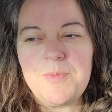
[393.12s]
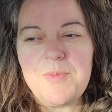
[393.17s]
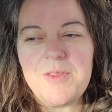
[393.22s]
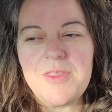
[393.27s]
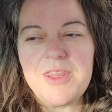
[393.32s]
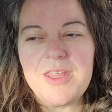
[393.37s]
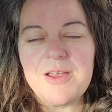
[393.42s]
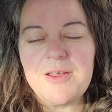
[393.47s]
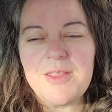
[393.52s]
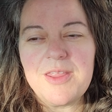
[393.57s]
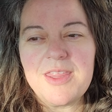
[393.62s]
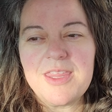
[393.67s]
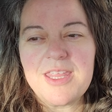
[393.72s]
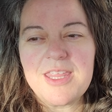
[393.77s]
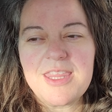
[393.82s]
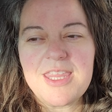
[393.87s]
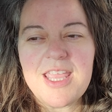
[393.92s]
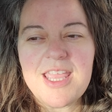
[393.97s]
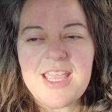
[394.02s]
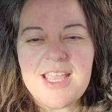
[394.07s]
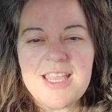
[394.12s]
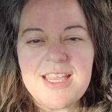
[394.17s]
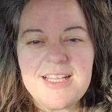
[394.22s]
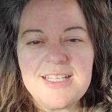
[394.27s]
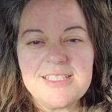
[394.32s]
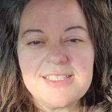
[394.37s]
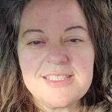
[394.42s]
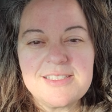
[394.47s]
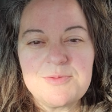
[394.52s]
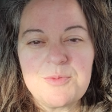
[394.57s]
The thing
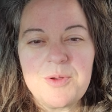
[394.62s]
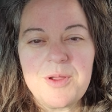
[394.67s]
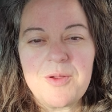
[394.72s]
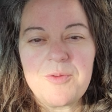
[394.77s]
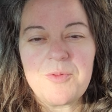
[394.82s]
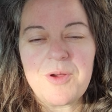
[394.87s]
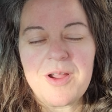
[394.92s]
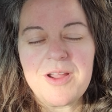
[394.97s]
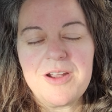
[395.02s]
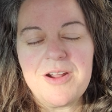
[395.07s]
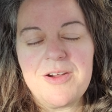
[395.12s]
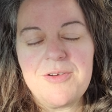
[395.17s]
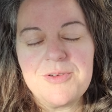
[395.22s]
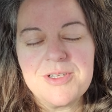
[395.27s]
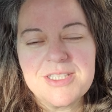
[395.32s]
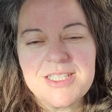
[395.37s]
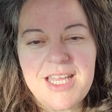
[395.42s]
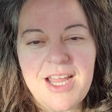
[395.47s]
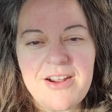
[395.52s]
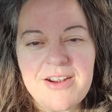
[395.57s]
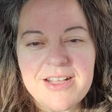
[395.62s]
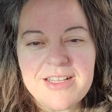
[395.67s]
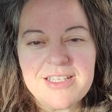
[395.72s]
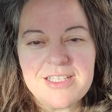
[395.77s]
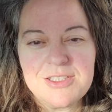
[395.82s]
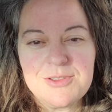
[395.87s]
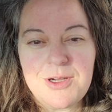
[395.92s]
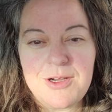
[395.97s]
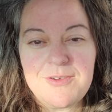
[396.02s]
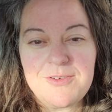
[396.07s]
is, I was counting the
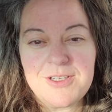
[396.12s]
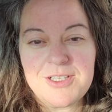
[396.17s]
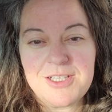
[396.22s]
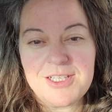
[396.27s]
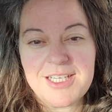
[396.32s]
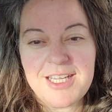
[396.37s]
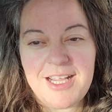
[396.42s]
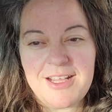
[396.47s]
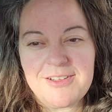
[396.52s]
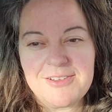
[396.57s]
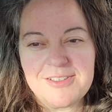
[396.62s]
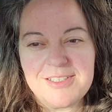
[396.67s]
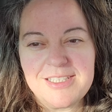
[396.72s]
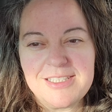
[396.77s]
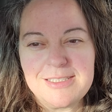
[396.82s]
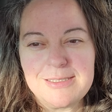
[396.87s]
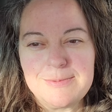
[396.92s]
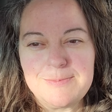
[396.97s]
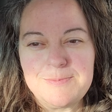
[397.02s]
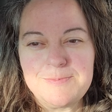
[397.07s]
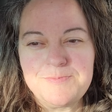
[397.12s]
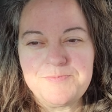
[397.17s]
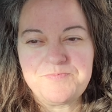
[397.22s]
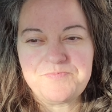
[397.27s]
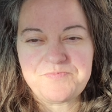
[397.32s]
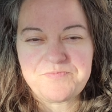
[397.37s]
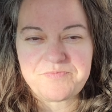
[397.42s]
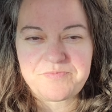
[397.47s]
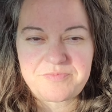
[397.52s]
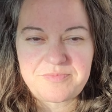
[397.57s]
1,200 calories,
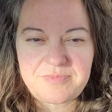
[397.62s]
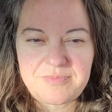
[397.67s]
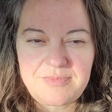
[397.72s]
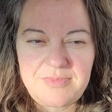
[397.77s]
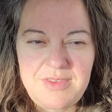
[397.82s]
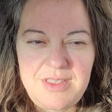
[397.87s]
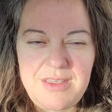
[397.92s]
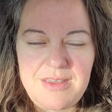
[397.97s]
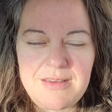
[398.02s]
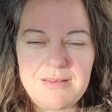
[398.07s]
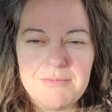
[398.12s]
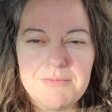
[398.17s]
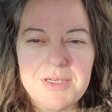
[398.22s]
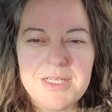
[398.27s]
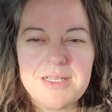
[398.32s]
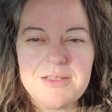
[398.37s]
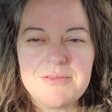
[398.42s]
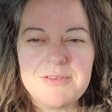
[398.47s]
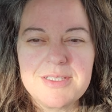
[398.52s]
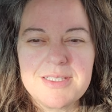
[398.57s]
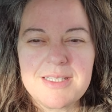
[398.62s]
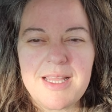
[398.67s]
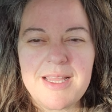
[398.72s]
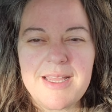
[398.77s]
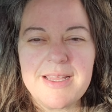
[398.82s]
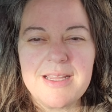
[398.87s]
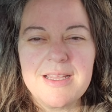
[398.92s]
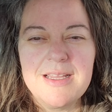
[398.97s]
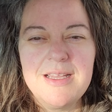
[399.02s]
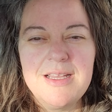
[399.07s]
but it was
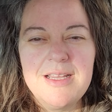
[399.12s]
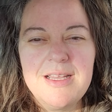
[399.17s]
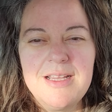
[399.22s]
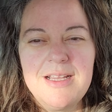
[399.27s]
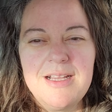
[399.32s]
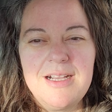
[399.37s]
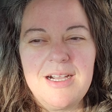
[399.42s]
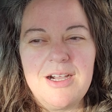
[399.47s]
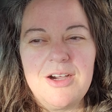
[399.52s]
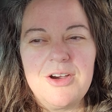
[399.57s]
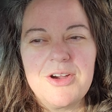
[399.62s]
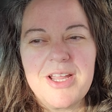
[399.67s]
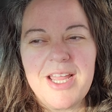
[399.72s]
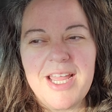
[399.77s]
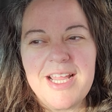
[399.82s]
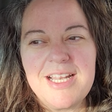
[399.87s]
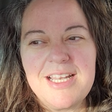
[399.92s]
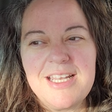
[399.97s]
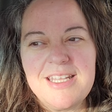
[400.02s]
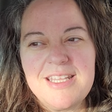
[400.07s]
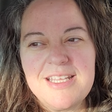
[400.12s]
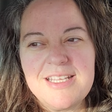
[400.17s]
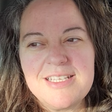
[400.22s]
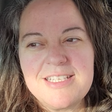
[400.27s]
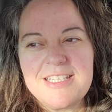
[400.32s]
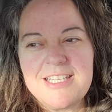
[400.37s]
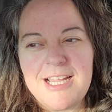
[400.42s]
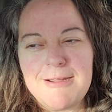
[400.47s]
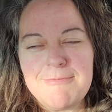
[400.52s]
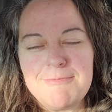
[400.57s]
like, okay,
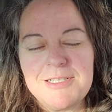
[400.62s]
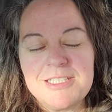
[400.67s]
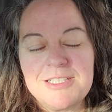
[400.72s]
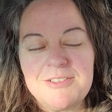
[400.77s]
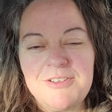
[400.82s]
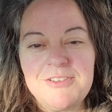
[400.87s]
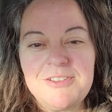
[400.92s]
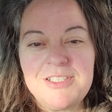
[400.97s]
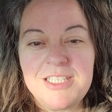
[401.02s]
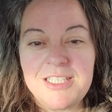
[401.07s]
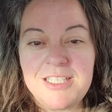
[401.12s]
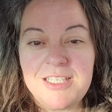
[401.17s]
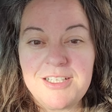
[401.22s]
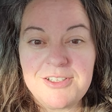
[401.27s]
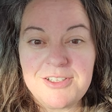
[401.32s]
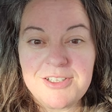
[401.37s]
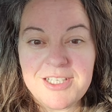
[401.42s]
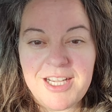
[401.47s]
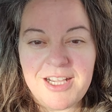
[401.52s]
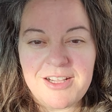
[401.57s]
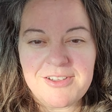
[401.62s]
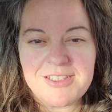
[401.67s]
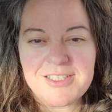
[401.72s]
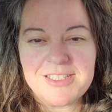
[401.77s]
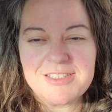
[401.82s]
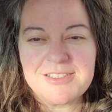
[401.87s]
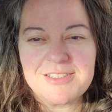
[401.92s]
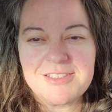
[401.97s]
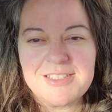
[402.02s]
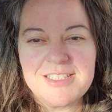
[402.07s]
this time it's 1,500
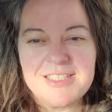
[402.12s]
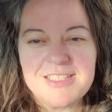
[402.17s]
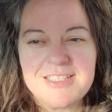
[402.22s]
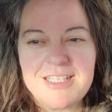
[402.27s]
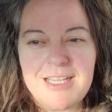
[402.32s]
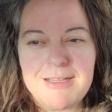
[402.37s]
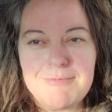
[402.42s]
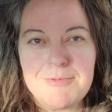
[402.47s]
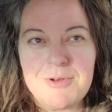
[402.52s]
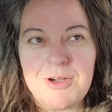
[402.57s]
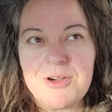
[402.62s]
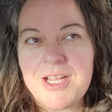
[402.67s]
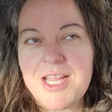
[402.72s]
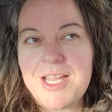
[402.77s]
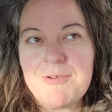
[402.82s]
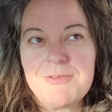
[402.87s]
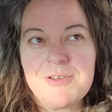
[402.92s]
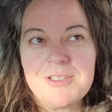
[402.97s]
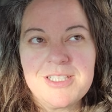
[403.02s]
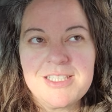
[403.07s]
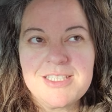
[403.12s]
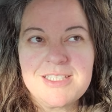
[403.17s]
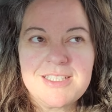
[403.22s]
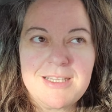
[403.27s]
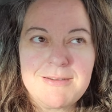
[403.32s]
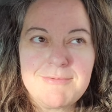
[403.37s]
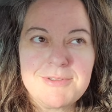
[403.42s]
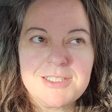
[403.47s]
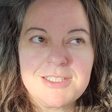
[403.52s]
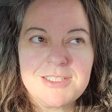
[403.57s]
calories, or this time, okay, well, this
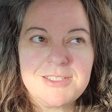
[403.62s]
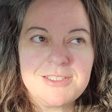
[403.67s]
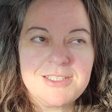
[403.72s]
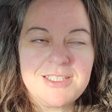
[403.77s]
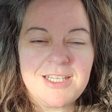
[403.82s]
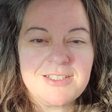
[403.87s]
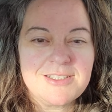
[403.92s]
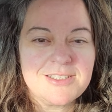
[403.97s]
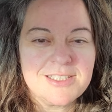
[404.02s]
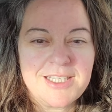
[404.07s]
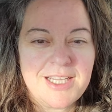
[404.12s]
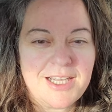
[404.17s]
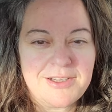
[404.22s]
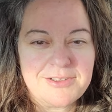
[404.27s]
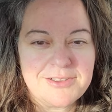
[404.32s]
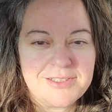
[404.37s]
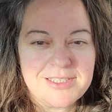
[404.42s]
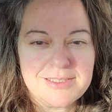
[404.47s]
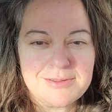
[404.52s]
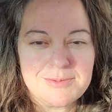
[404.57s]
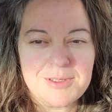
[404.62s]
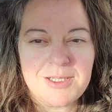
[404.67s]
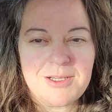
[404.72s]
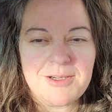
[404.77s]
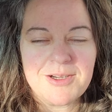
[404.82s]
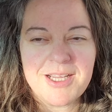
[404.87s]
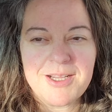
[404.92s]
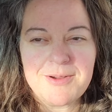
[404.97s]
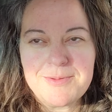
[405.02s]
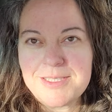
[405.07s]
time it's 2,000 calories, but
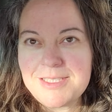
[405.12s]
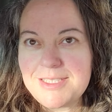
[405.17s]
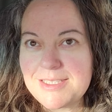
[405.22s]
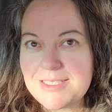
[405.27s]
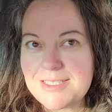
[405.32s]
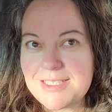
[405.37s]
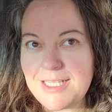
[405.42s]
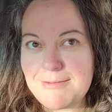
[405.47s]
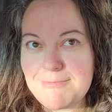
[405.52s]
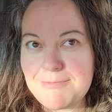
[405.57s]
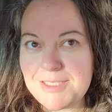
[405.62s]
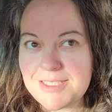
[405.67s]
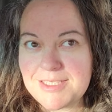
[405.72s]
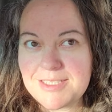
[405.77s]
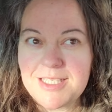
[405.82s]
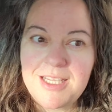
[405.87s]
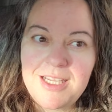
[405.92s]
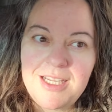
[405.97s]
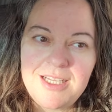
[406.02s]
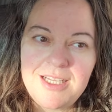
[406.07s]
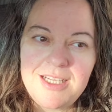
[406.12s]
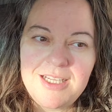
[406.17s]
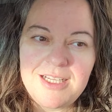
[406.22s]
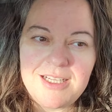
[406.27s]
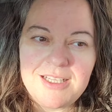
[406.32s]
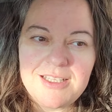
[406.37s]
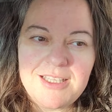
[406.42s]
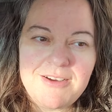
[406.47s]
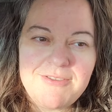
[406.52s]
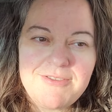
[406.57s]
okay, but this time it's
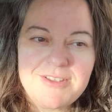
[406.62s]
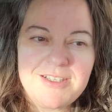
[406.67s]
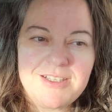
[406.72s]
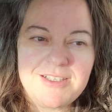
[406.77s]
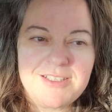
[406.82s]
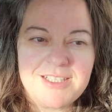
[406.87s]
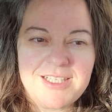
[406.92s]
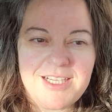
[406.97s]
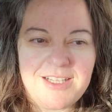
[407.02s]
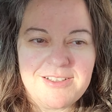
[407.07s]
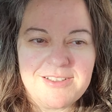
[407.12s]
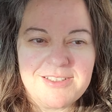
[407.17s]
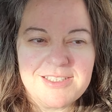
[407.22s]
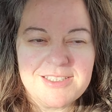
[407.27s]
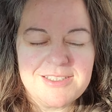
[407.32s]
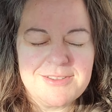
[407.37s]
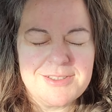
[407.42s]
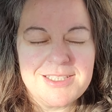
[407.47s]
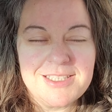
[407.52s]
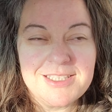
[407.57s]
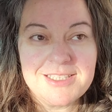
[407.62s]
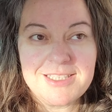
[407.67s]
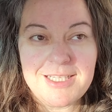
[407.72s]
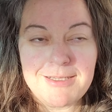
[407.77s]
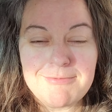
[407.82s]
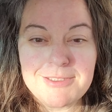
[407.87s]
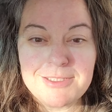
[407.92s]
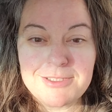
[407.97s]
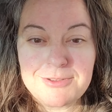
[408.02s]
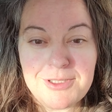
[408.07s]
1,100 calories, well, this
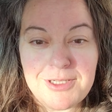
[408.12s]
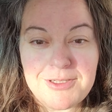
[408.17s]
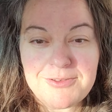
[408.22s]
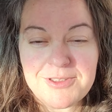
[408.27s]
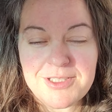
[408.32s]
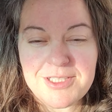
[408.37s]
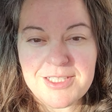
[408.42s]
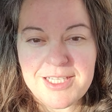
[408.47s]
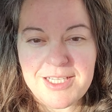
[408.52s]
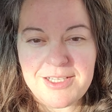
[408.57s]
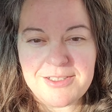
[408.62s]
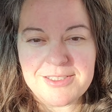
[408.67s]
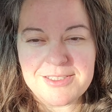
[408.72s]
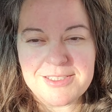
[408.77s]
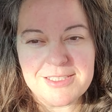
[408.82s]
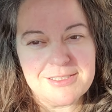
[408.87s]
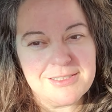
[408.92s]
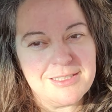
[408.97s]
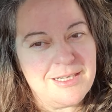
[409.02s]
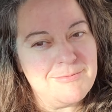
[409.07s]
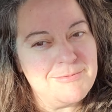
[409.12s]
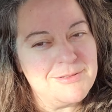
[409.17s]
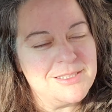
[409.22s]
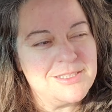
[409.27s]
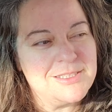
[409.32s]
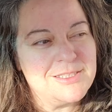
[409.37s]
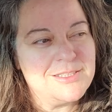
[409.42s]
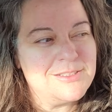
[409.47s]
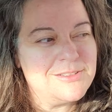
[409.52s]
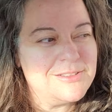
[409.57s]
time it's 1,200 calories, this time
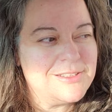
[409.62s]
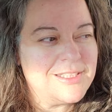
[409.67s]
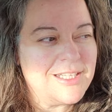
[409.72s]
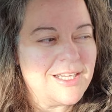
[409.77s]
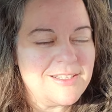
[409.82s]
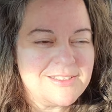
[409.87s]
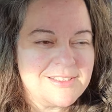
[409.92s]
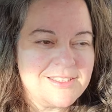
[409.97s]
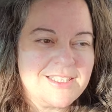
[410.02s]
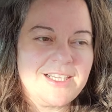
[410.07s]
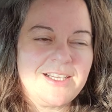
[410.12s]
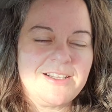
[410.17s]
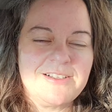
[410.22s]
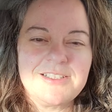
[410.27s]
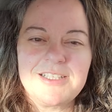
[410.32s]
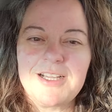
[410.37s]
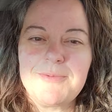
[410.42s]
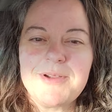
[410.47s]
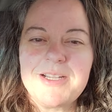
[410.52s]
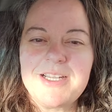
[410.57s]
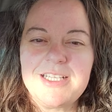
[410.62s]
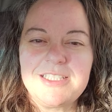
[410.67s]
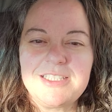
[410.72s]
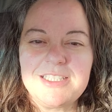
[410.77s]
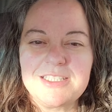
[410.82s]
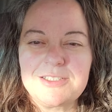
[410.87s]
it's 2,000 calories. I mean, it